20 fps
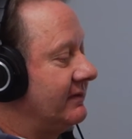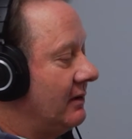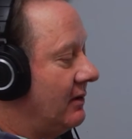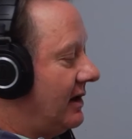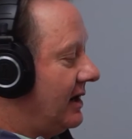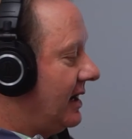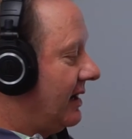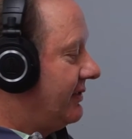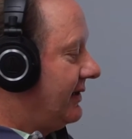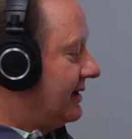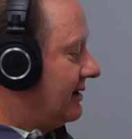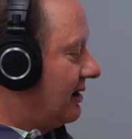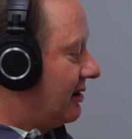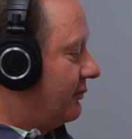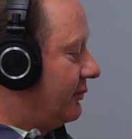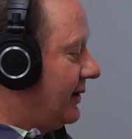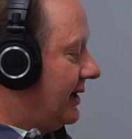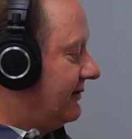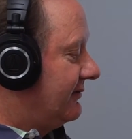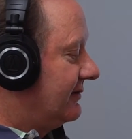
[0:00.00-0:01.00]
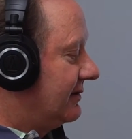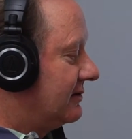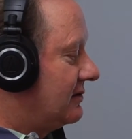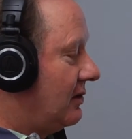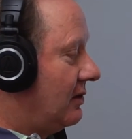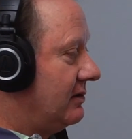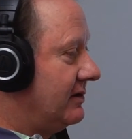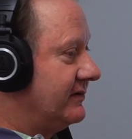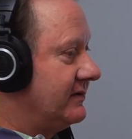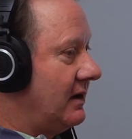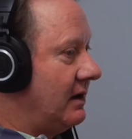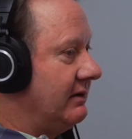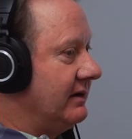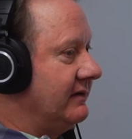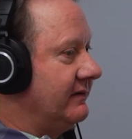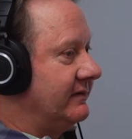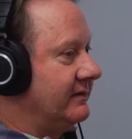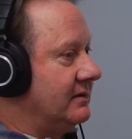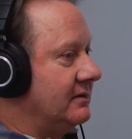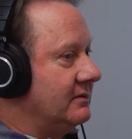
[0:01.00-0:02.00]
And so I think our basic goal is
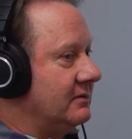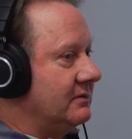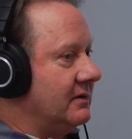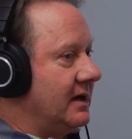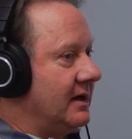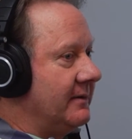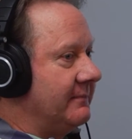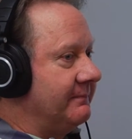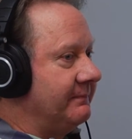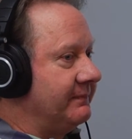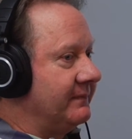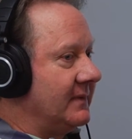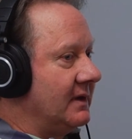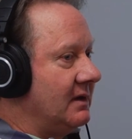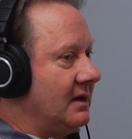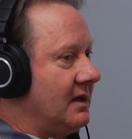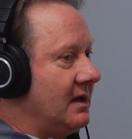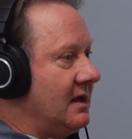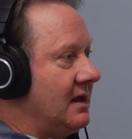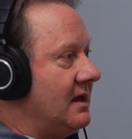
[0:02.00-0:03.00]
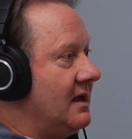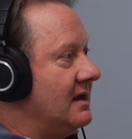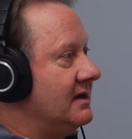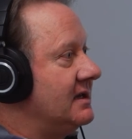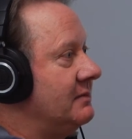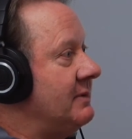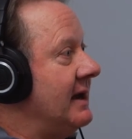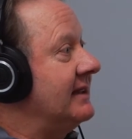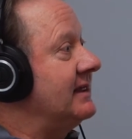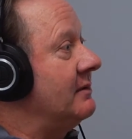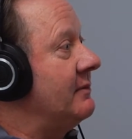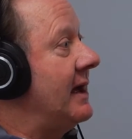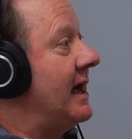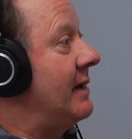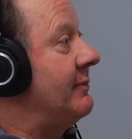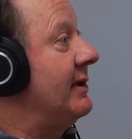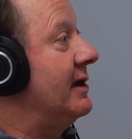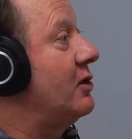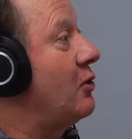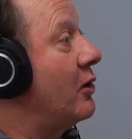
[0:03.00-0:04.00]
always to make
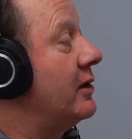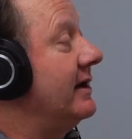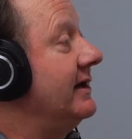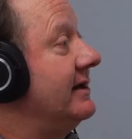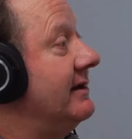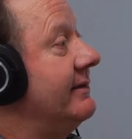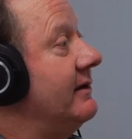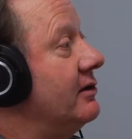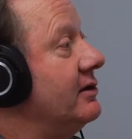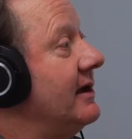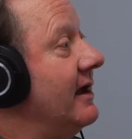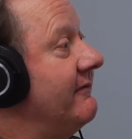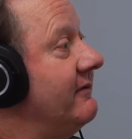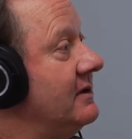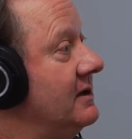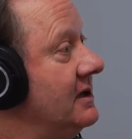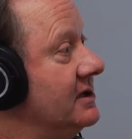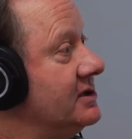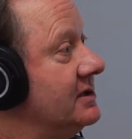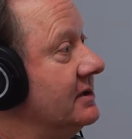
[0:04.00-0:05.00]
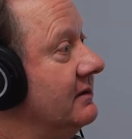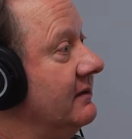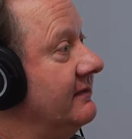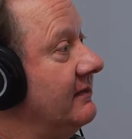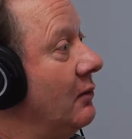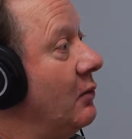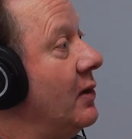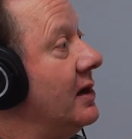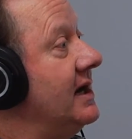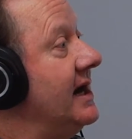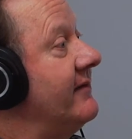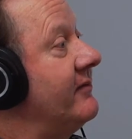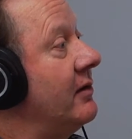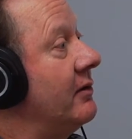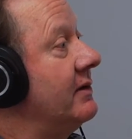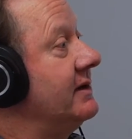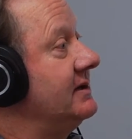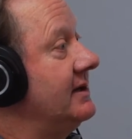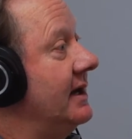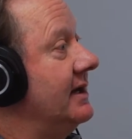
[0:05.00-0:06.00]
them happy according to their definition. So
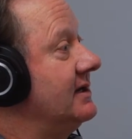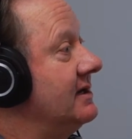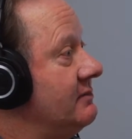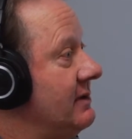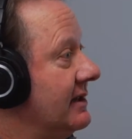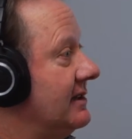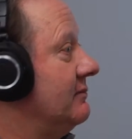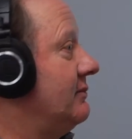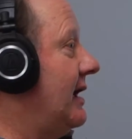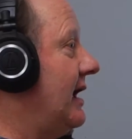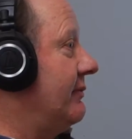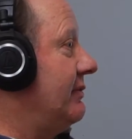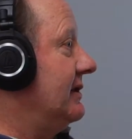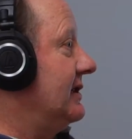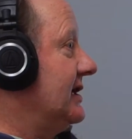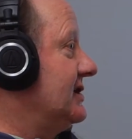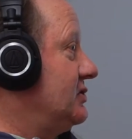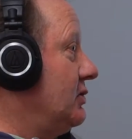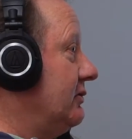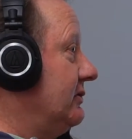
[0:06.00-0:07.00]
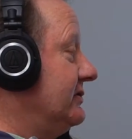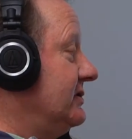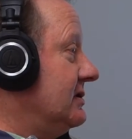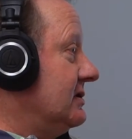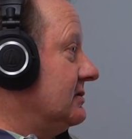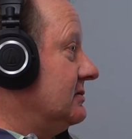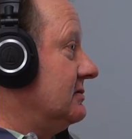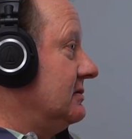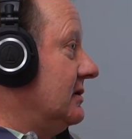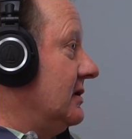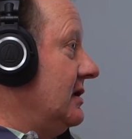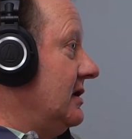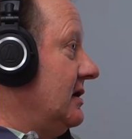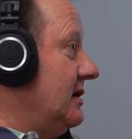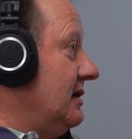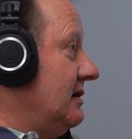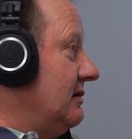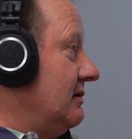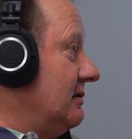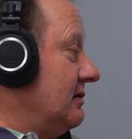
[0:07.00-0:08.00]
whatever it would take to make them happy, that's what we'll do,
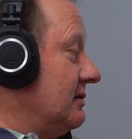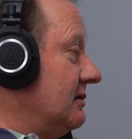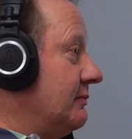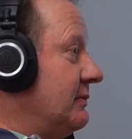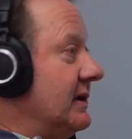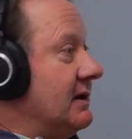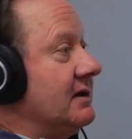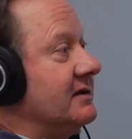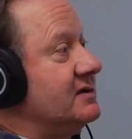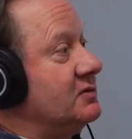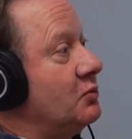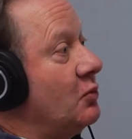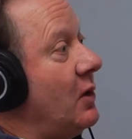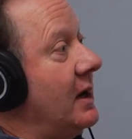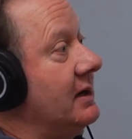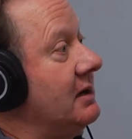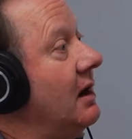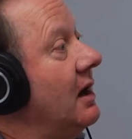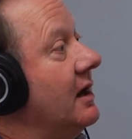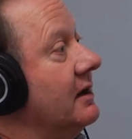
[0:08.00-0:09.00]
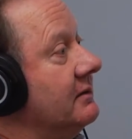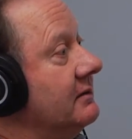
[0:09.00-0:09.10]
because why